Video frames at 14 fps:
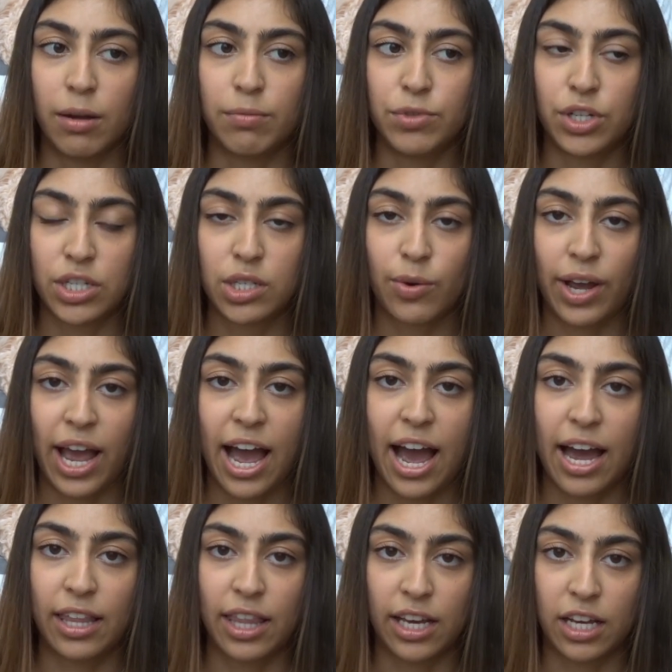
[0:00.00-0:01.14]
just so I
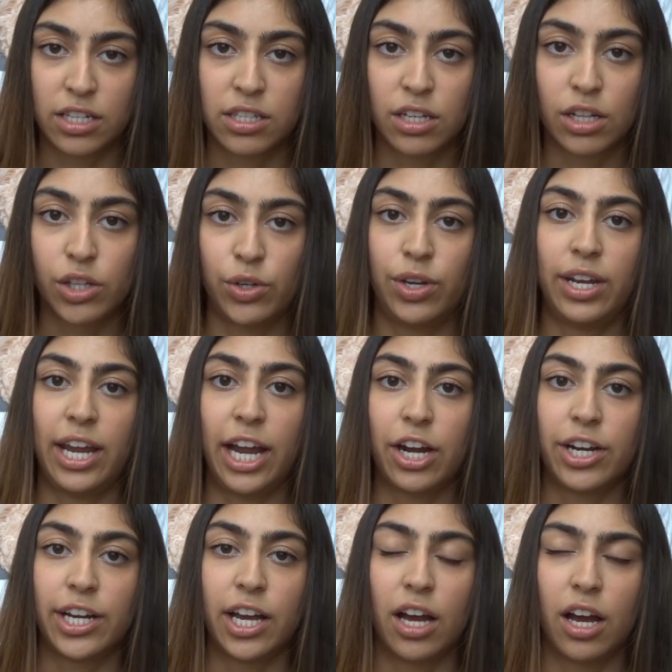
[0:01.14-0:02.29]
had like a secluded
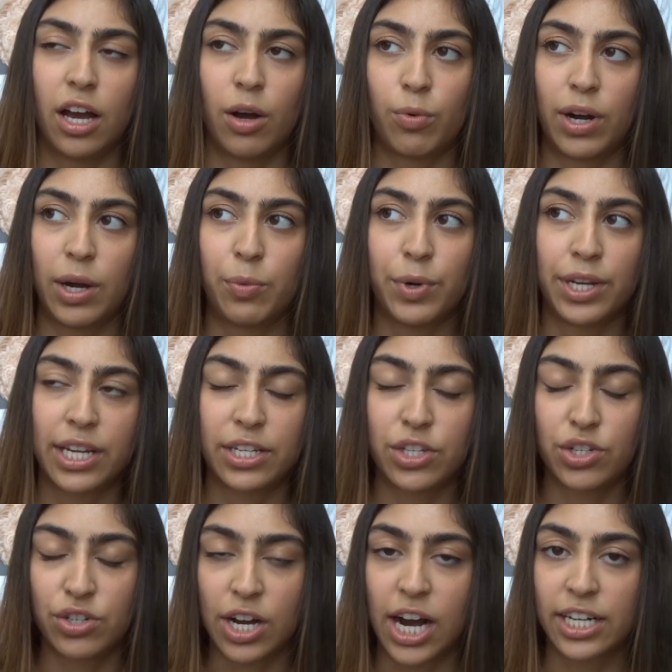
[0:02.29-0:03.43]
area where I wouldn't get
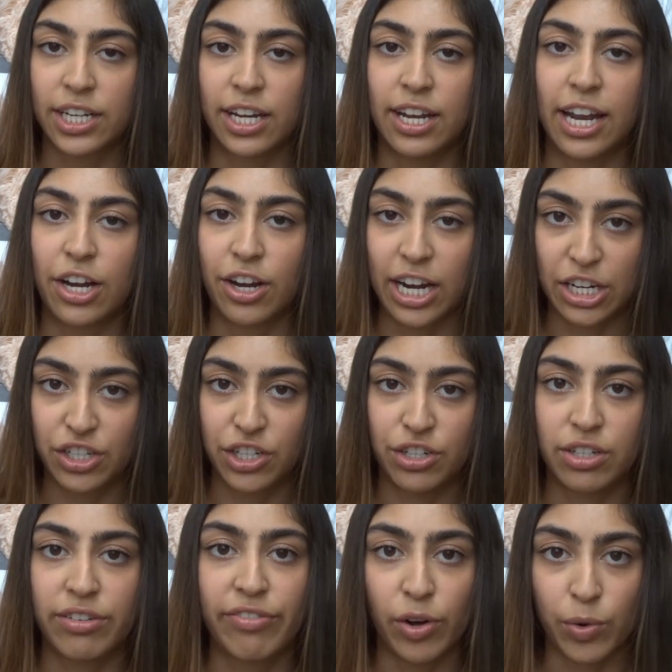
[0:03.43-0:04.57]
distracted and I could actually
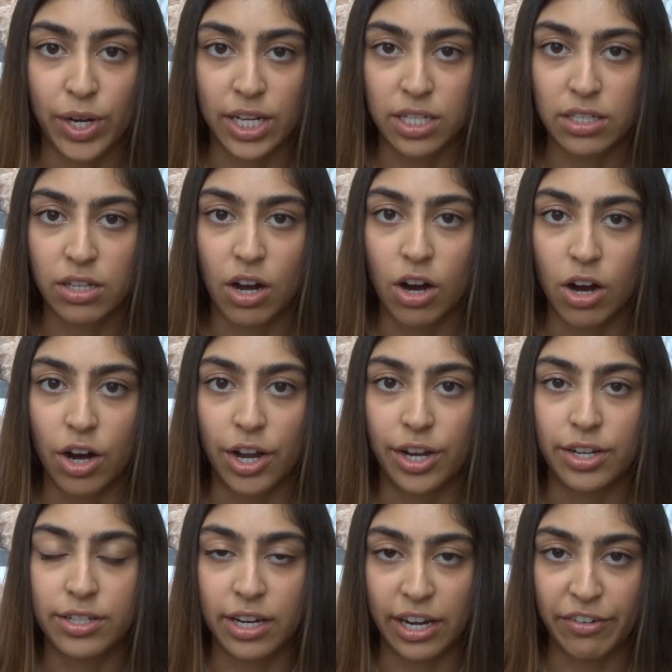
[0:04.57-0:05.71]
just focus on
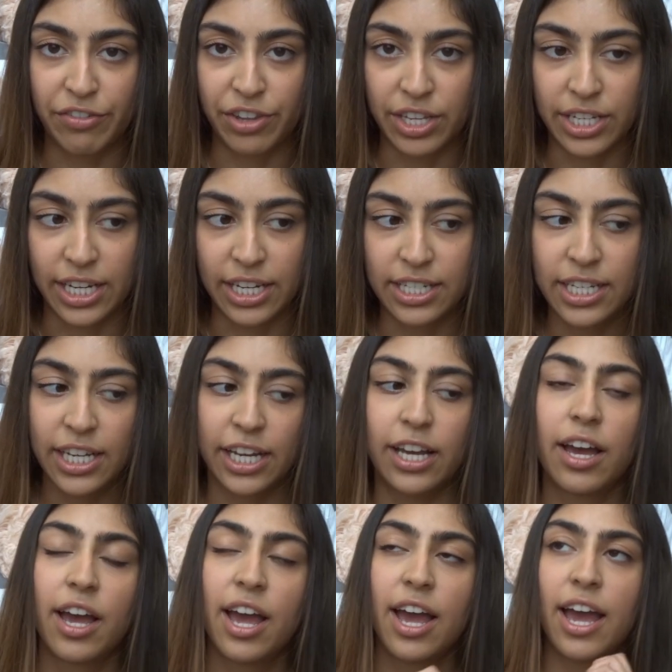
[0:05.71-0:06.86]
studying for the DAT.
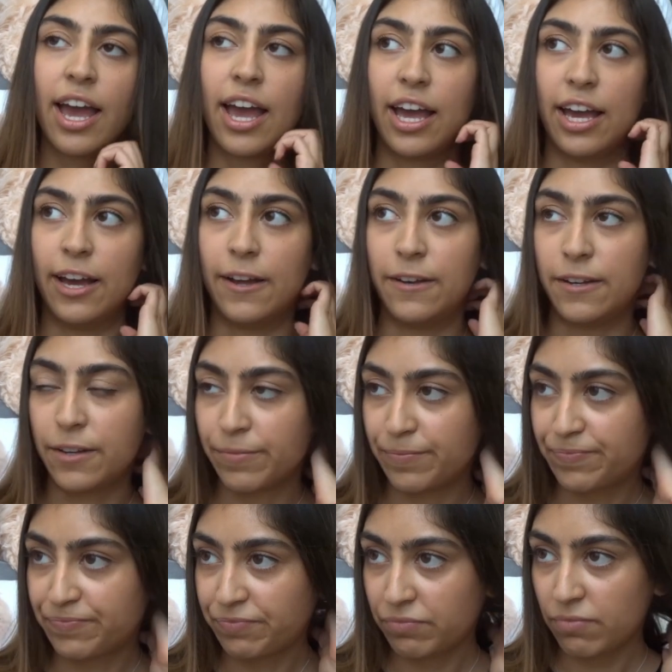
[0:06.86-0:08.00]
And
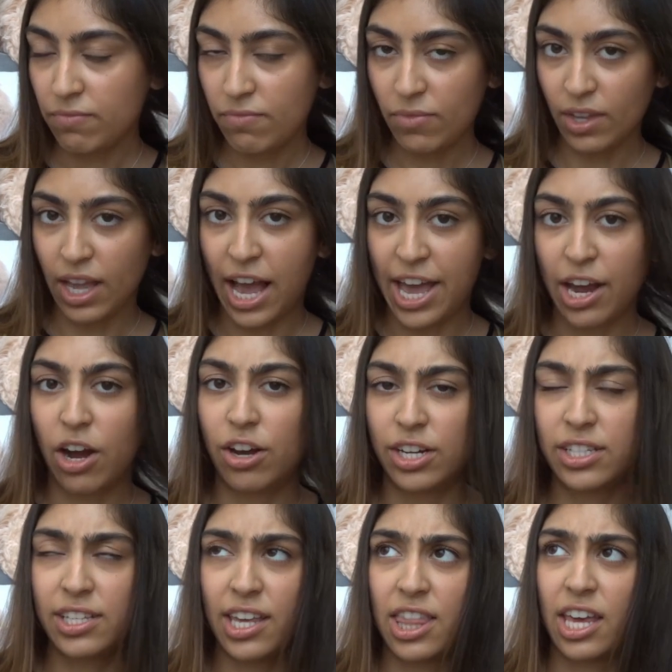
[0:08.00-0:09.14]
I
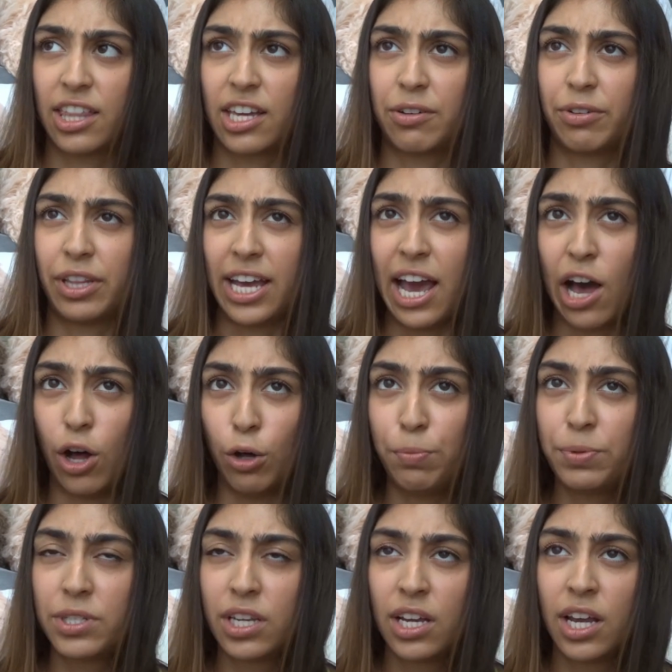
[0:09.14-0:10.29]
honestly think that really
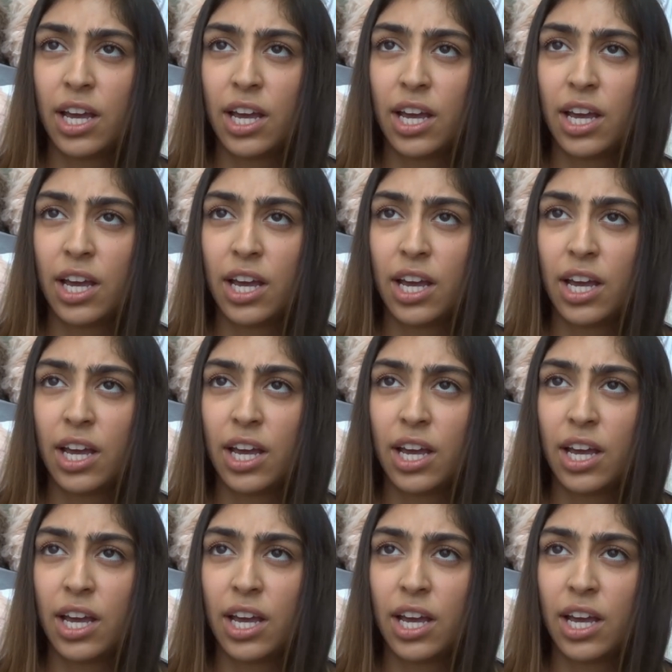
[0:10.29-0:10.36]
helps